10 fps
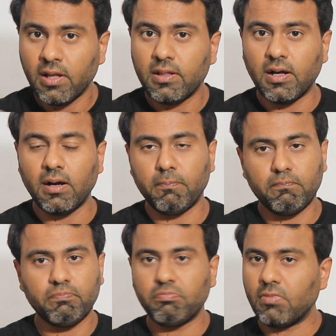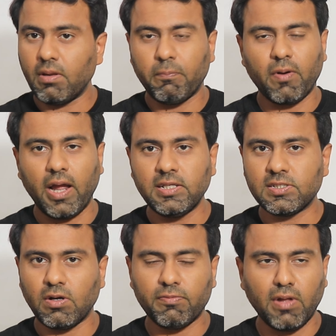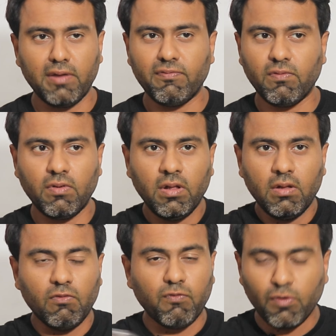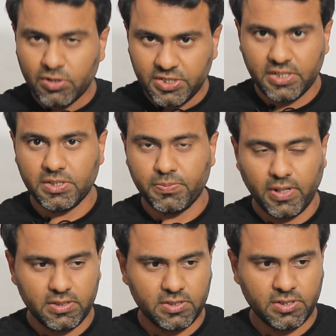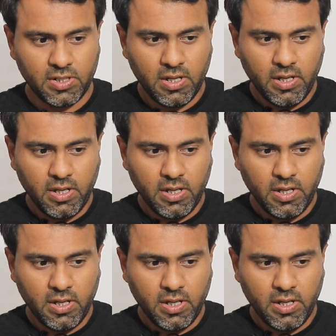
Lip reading: the price of the iPhone won't change much.